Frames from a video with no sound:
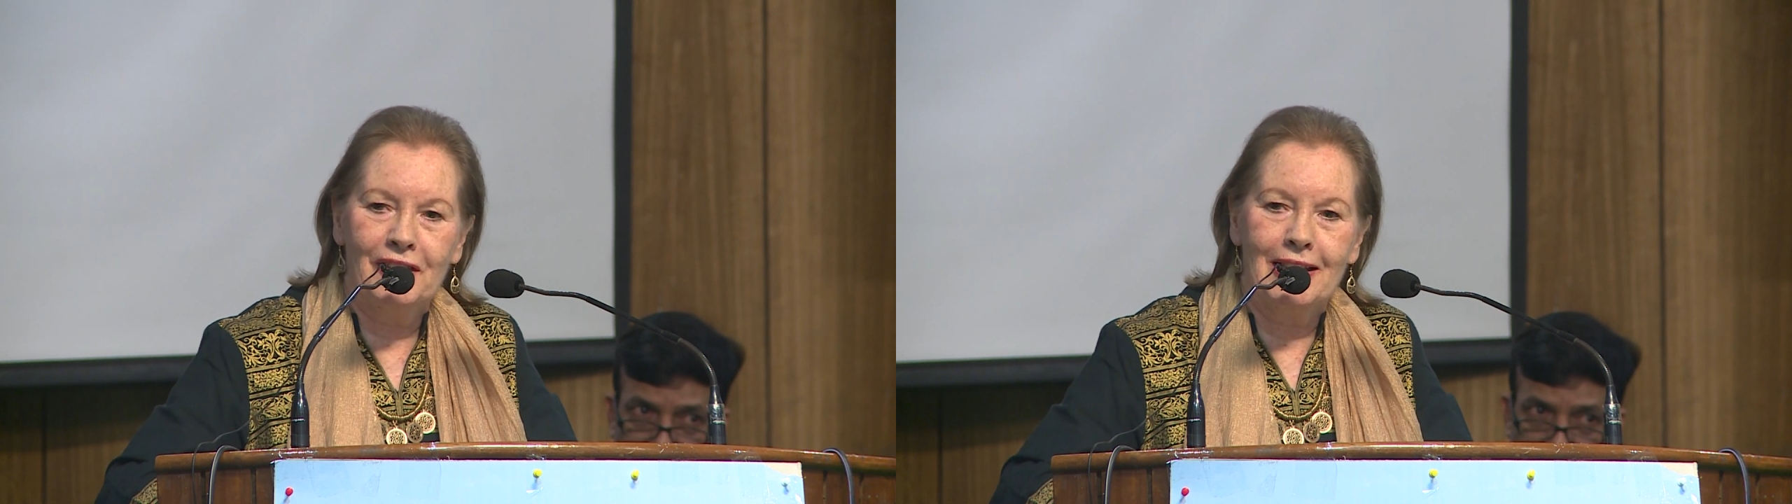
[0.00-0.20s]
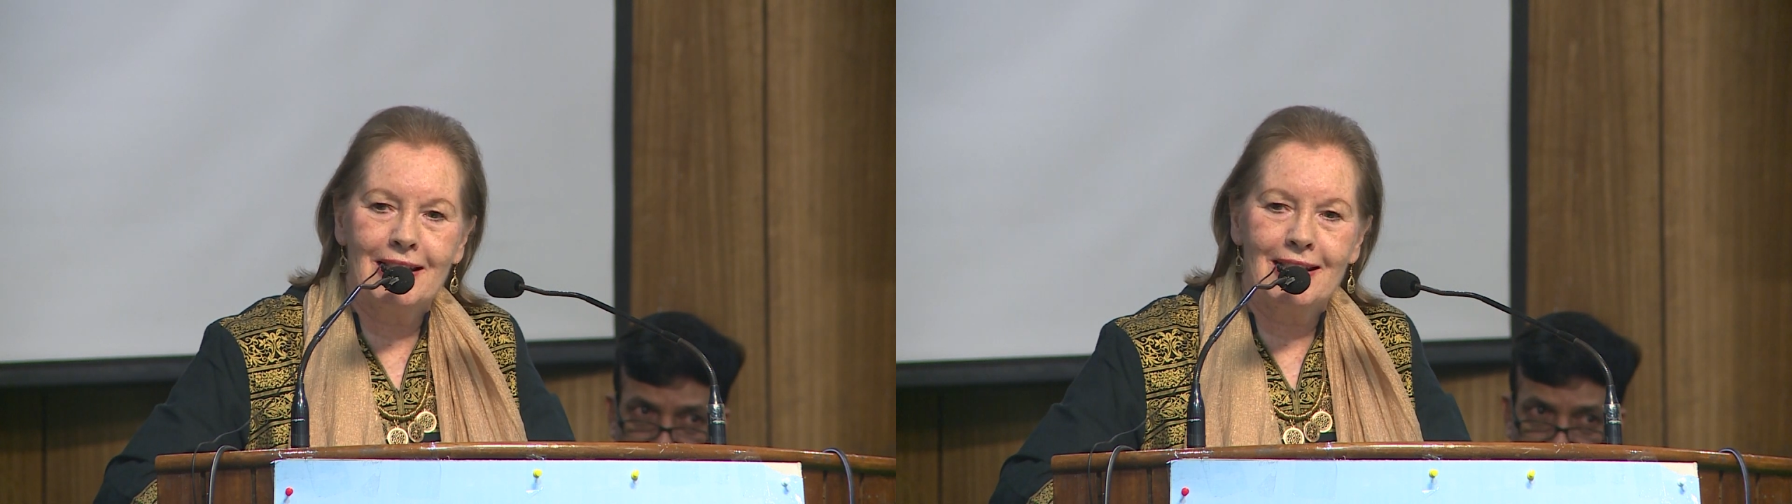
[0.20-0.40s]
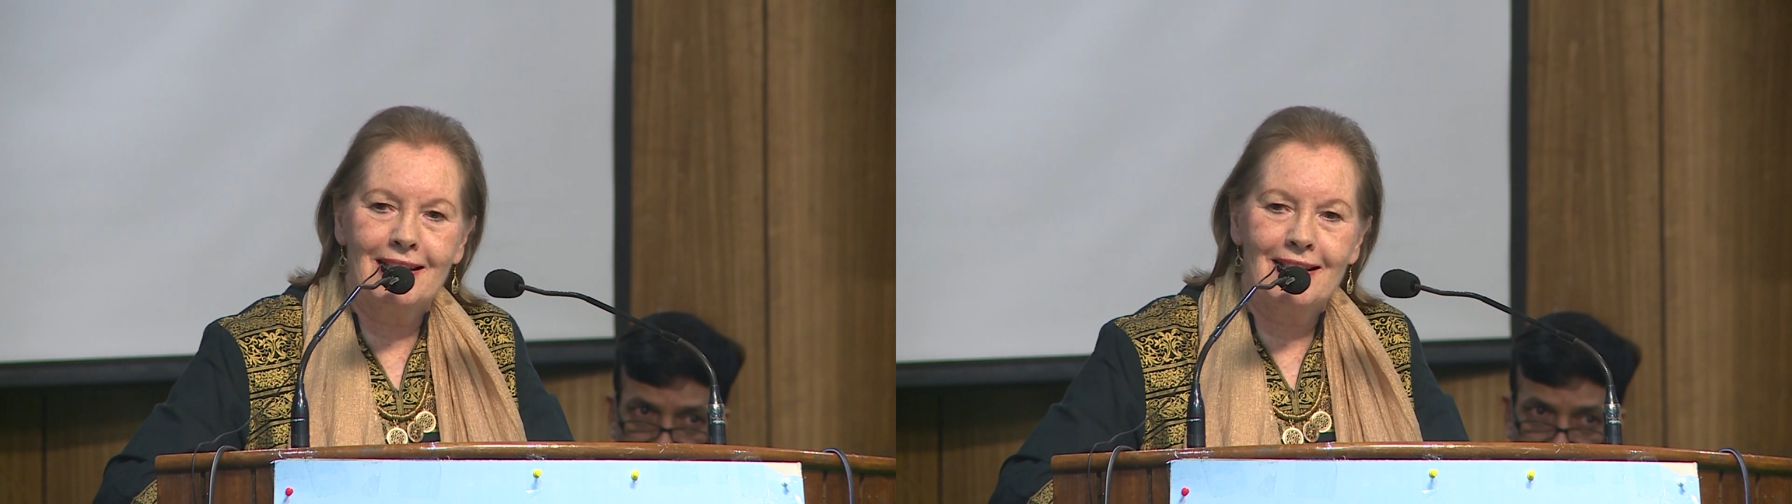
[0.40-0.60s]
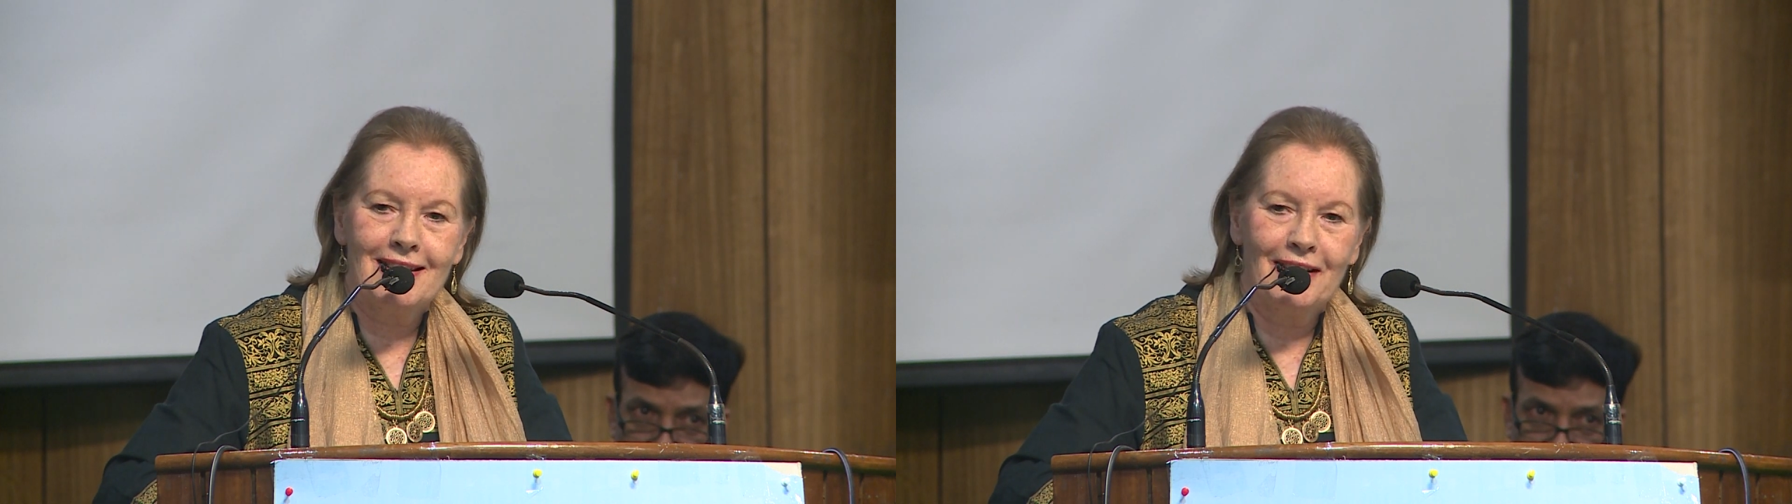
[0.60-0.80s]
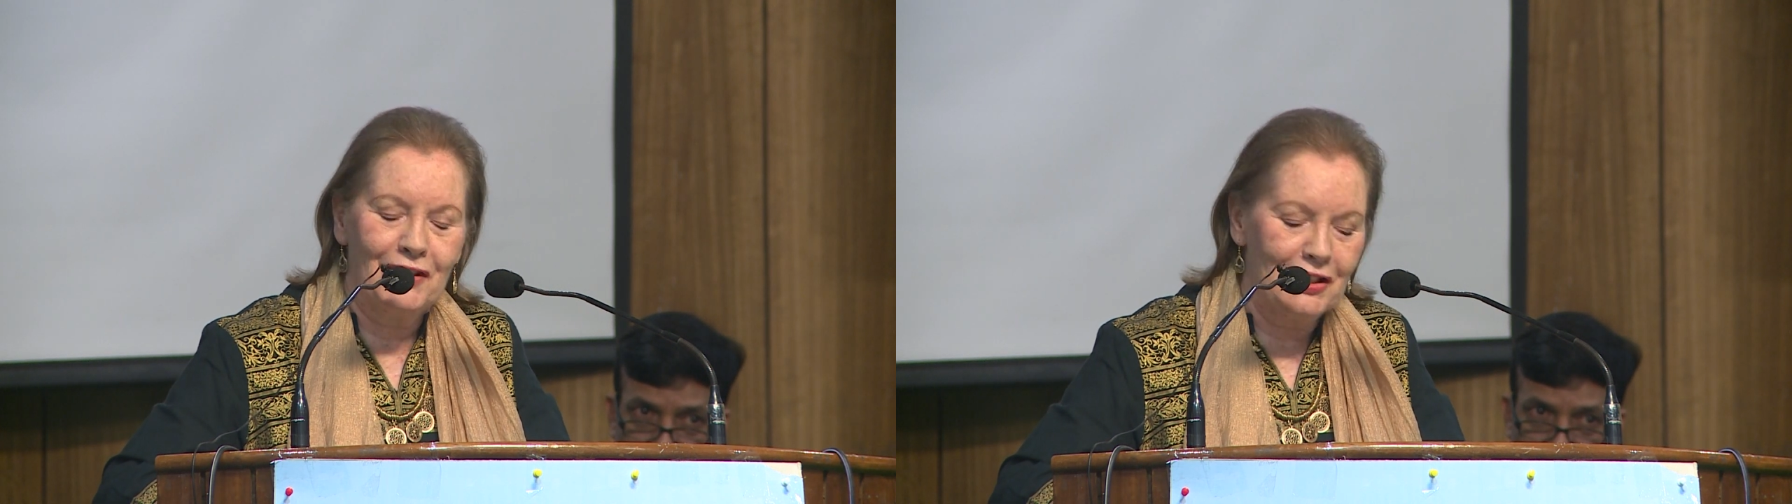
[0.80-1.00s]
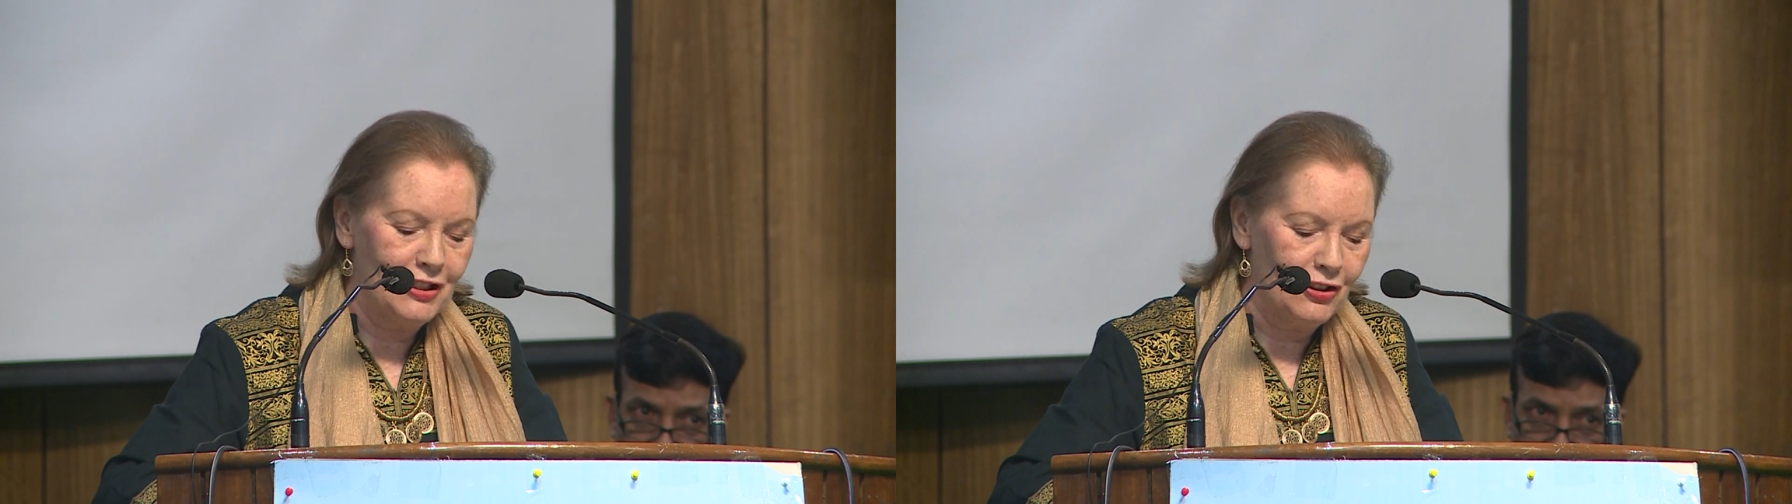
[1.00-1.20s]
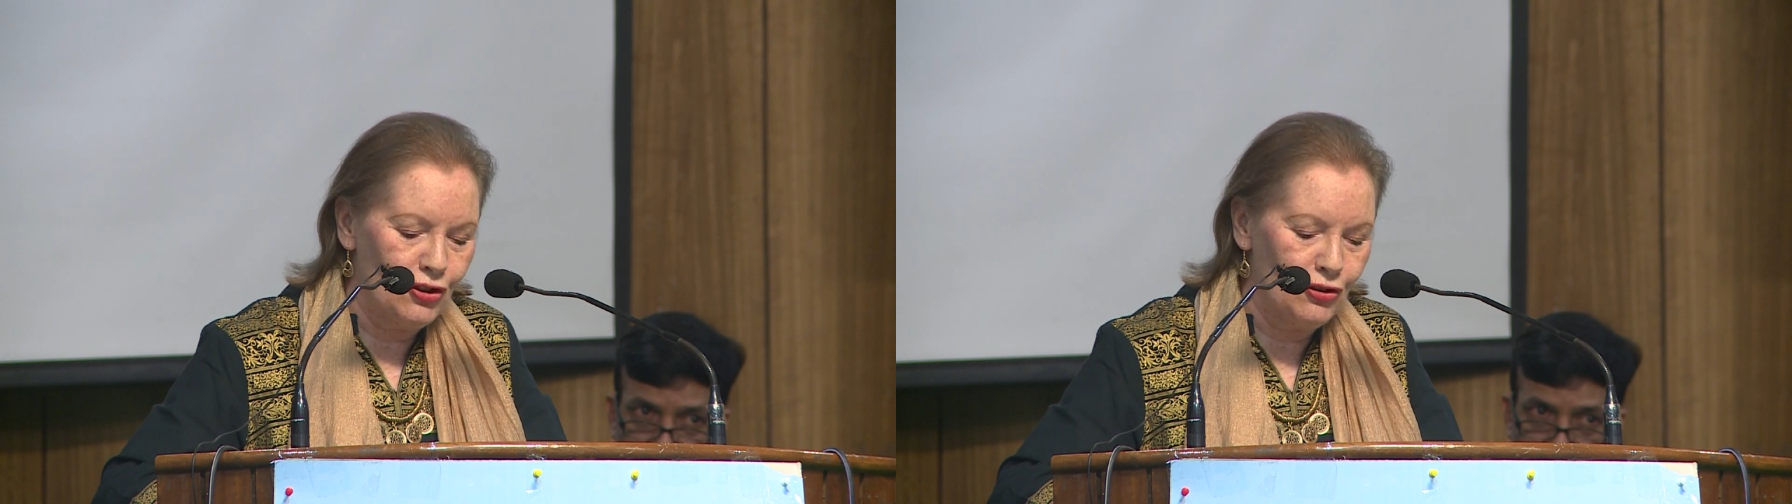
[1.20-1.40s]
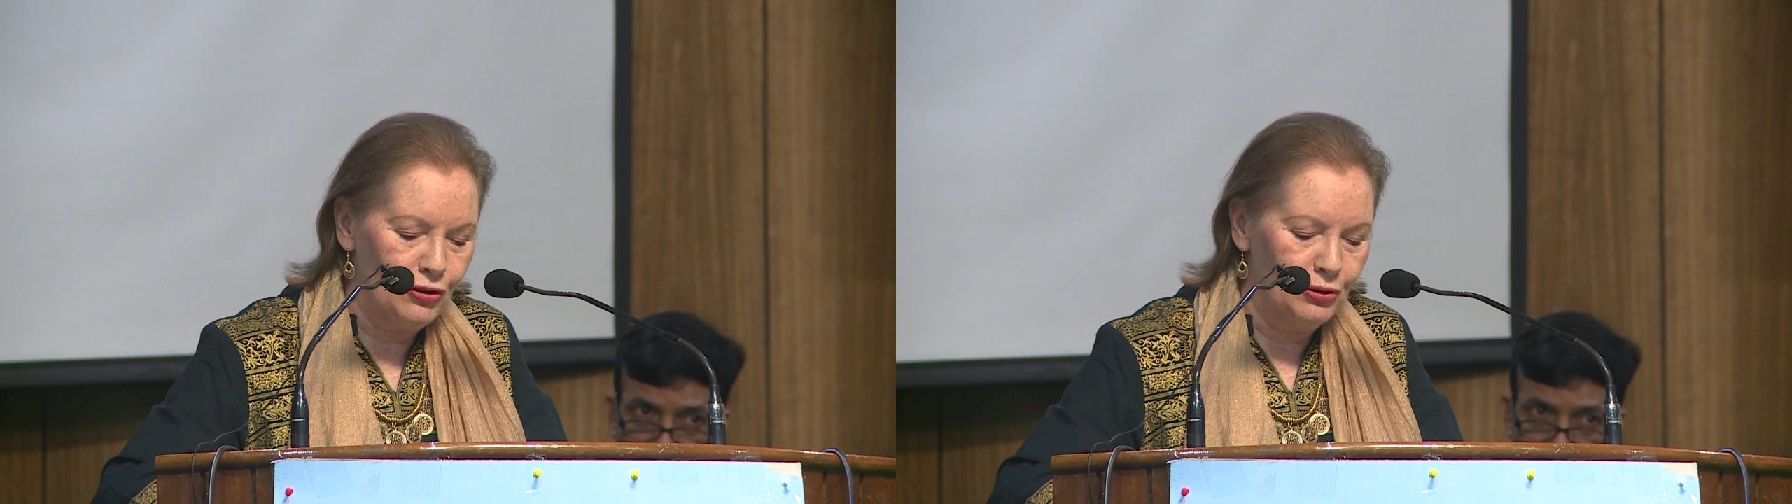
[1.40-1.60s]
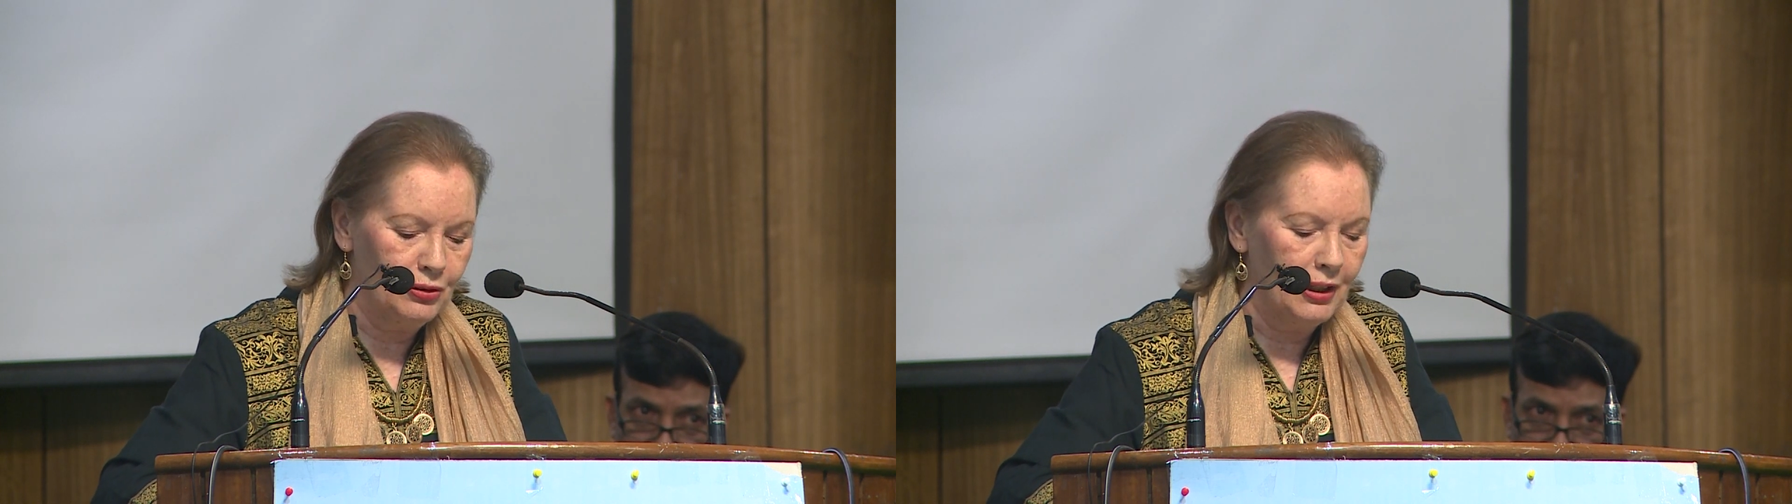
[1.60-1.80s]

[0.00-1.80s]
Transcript: 1972,